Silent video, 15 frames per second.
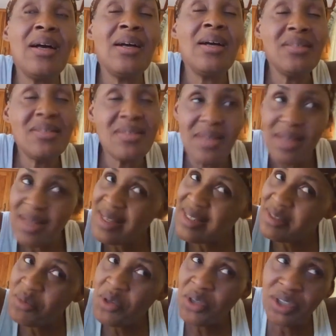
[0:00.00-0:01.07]
Stella
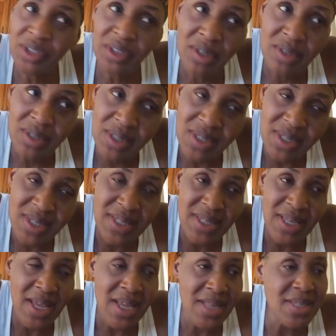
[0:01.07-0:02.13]
Jamoka
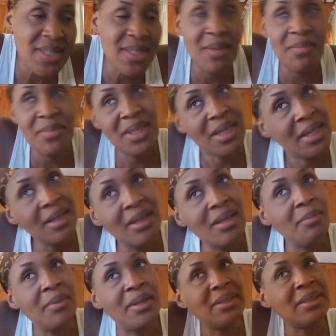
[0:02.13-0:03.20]
said something
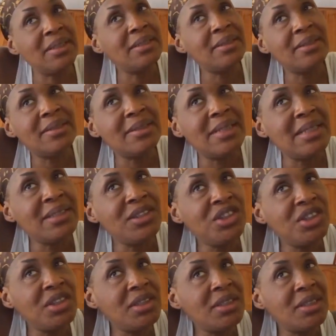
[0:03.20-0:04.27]
about Linda, that
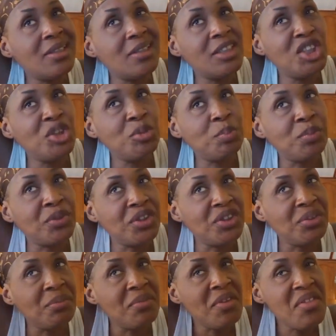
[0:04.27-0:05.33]
she's a
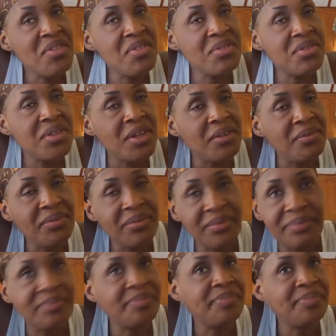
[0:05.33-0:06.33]
sperm thief.